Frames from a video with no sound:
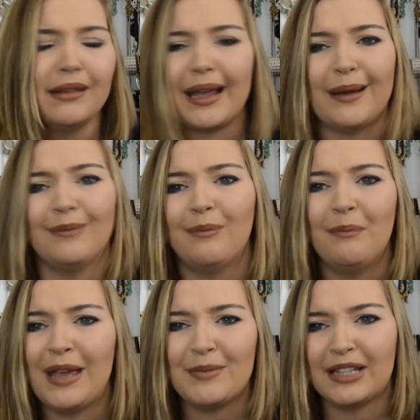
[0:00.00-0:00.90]
like a
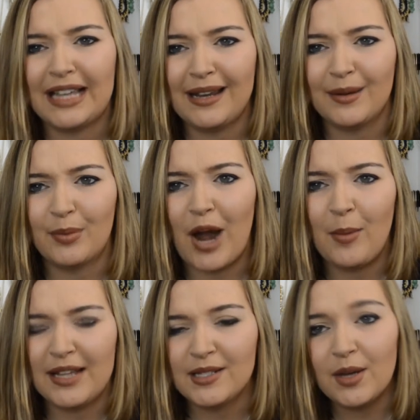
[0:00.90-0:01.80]
Maybelline brow
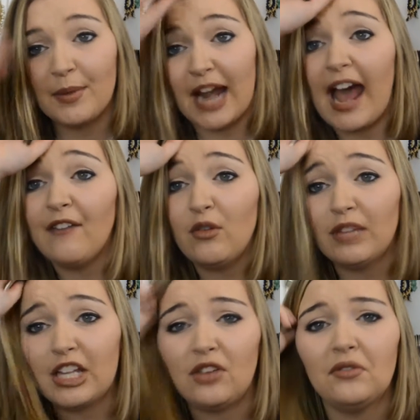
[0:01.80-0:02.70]
pencil, but I haven't
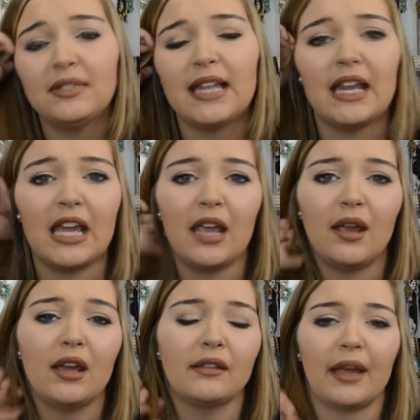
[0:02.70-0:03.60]
really used
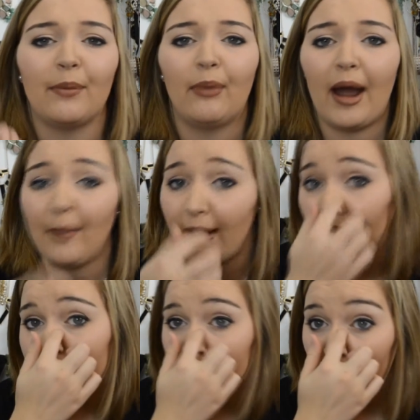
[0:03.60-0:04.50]
any like brow
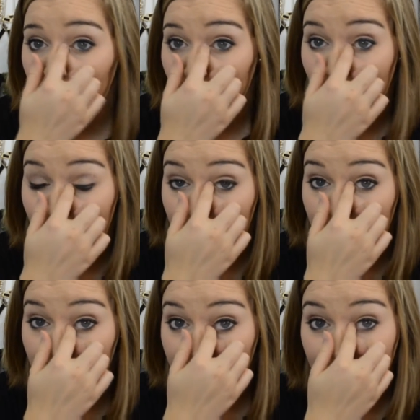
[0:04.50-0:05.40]
powders other
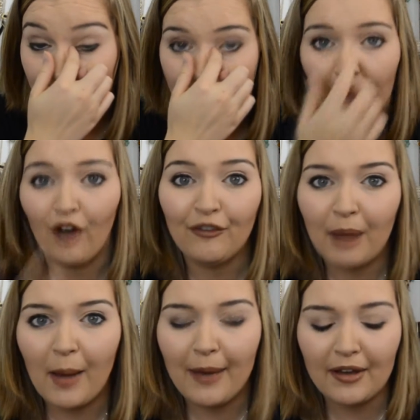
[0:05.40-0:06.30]
than like an e.l.f.
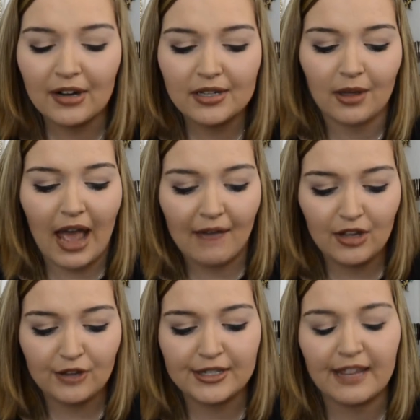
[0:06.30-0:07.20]
brow powder, so I
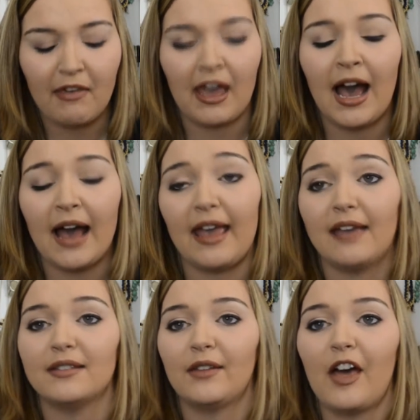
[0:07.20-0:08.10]
haven't used anything
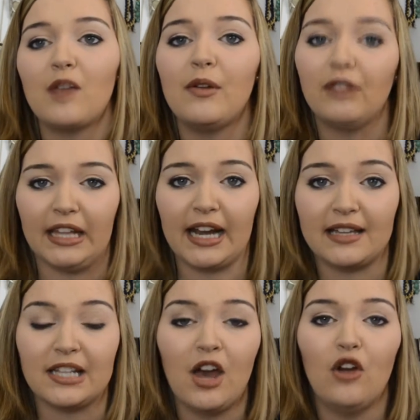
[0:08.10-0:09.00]
high-end. So that'll be really
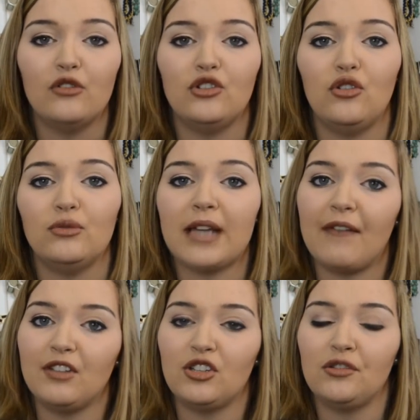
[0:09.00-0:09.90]
nice to
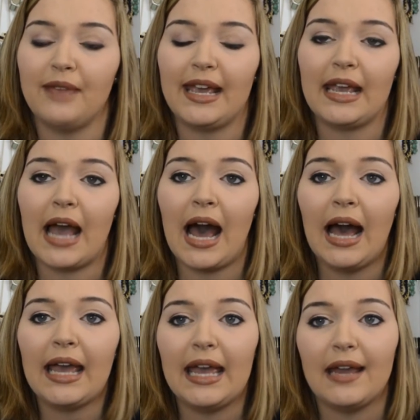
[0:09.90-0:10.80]
dive into a
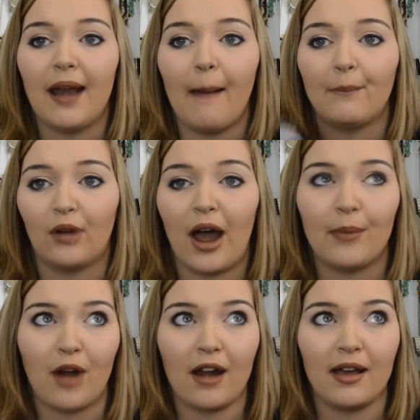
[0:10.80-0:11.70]
high-end brow
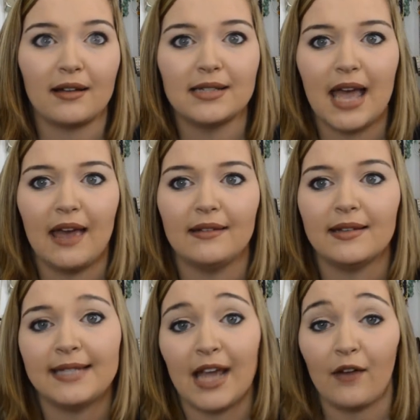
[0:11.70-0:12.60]
product
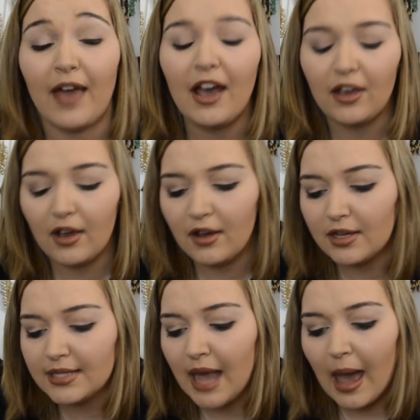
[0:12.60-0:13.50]
and see how that goes.